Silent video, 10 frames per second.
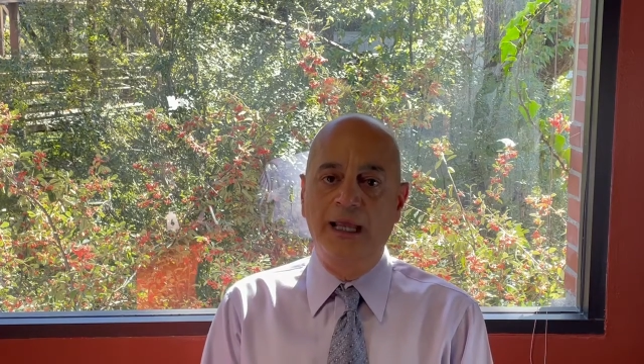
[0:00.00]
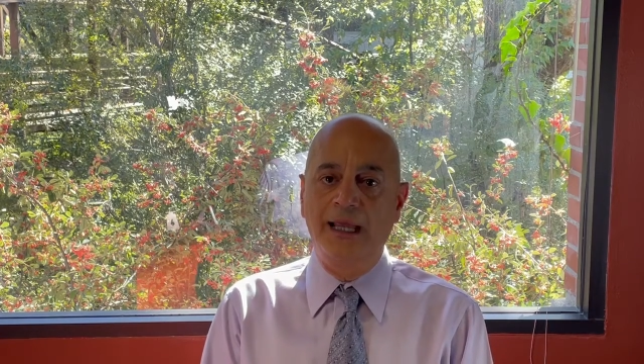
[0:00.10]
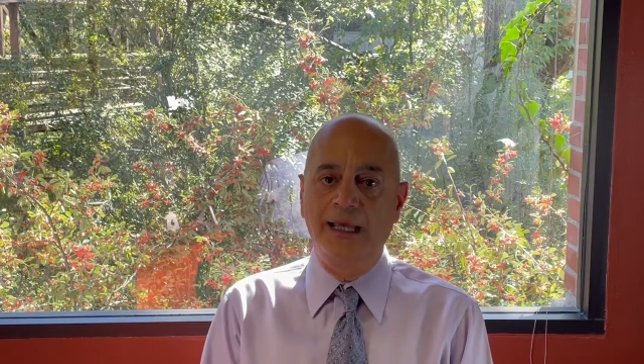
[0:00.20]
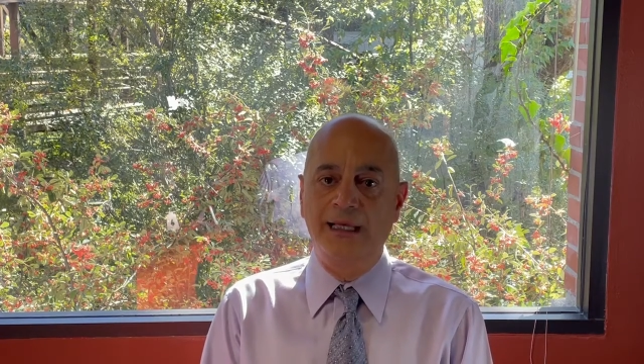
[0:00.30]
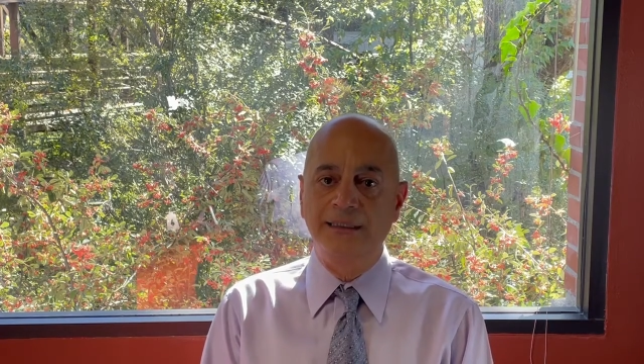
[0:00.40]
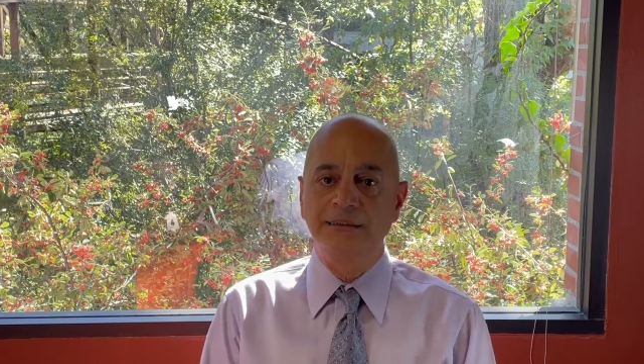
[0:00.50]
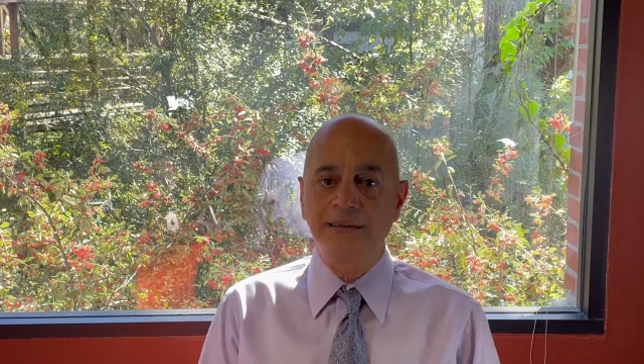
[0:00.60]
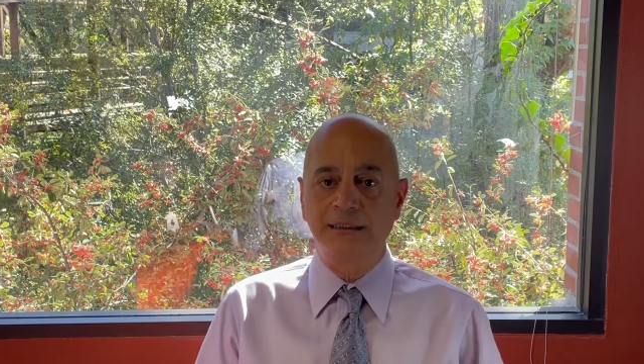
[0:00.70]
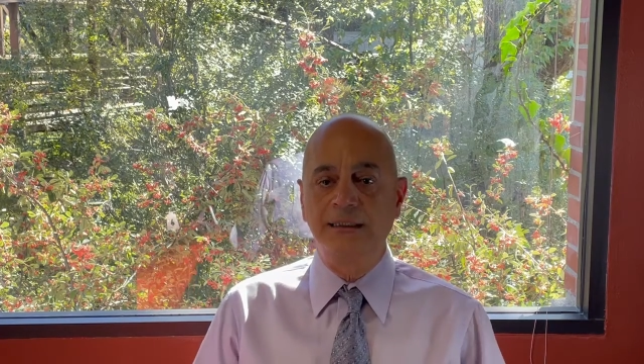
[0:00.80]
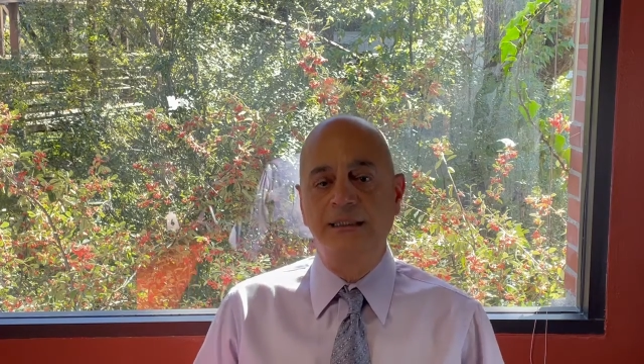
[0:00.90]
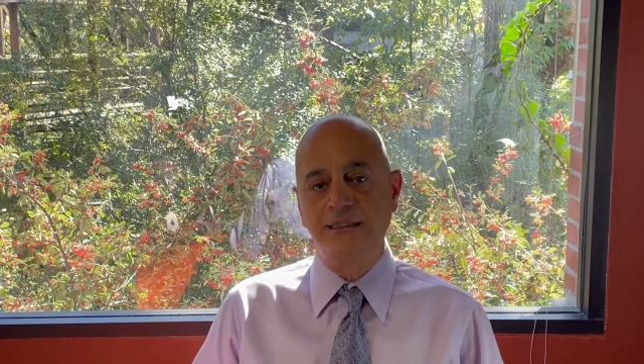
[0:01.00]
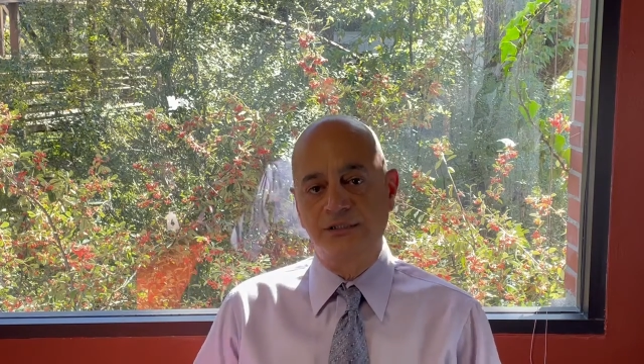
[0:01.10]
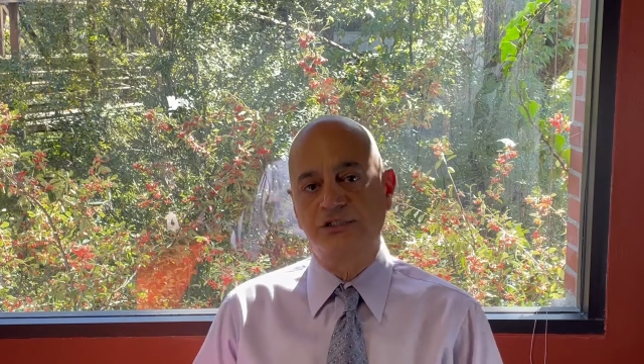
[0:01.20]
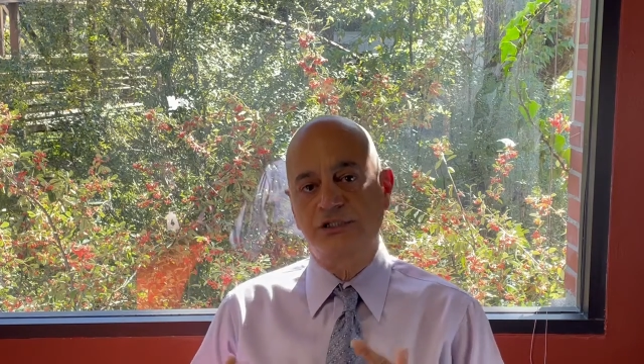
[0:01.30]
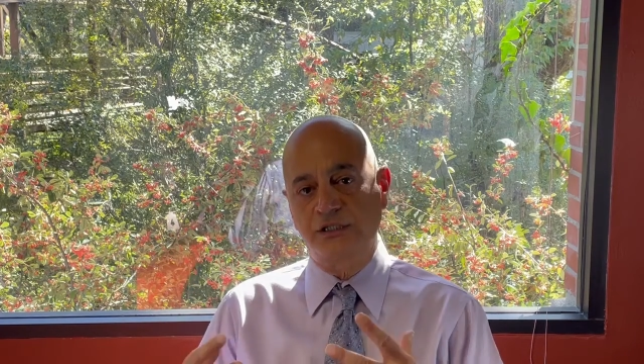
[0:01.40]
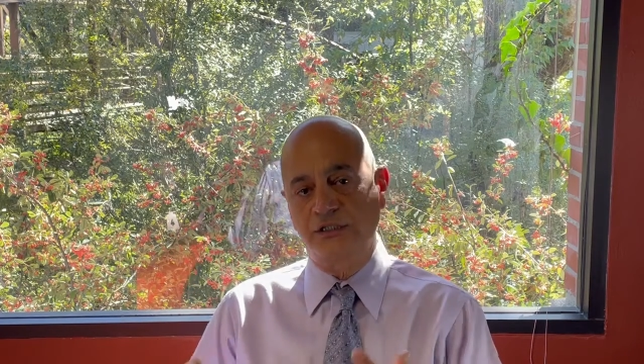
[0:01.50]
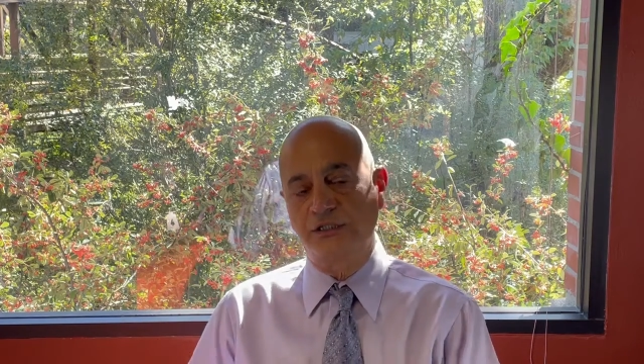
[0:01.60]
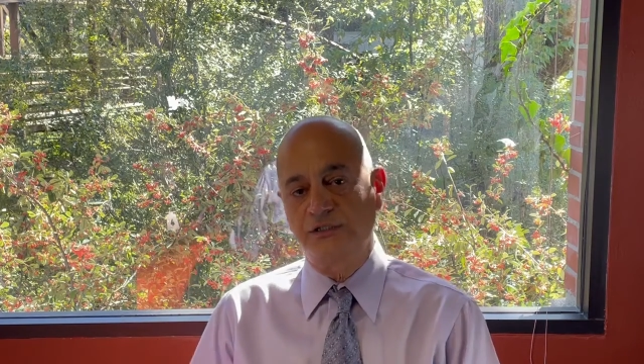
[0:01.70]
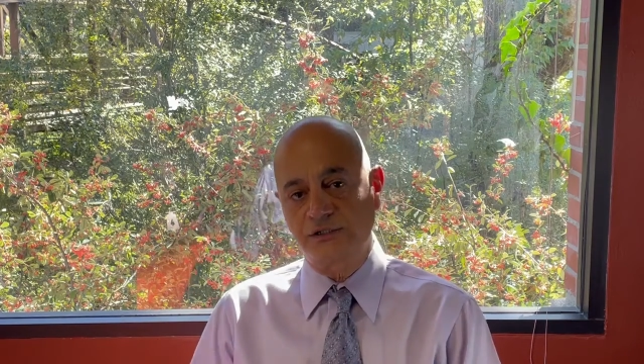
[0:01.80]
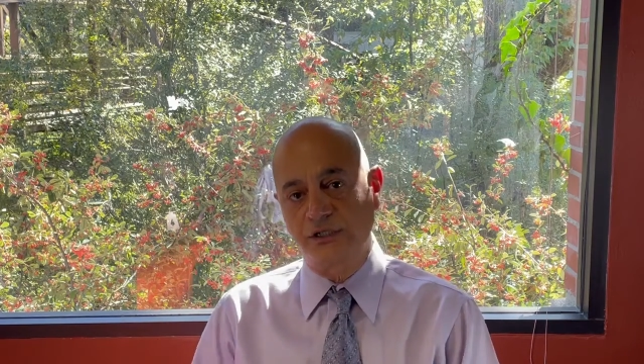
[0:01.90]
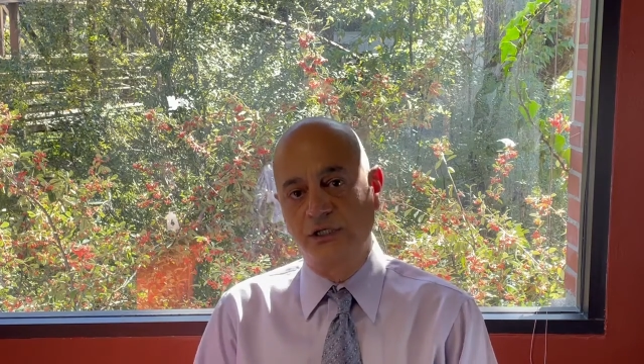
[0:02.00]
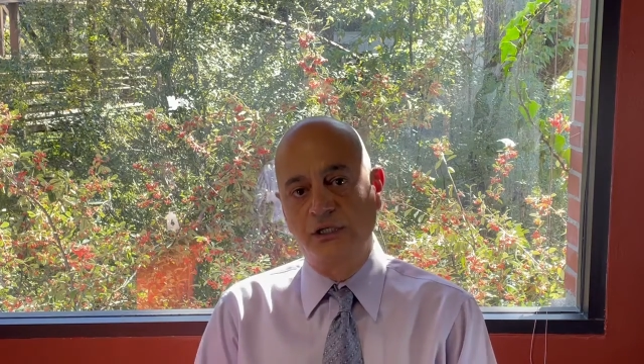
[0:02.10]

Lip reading: and this is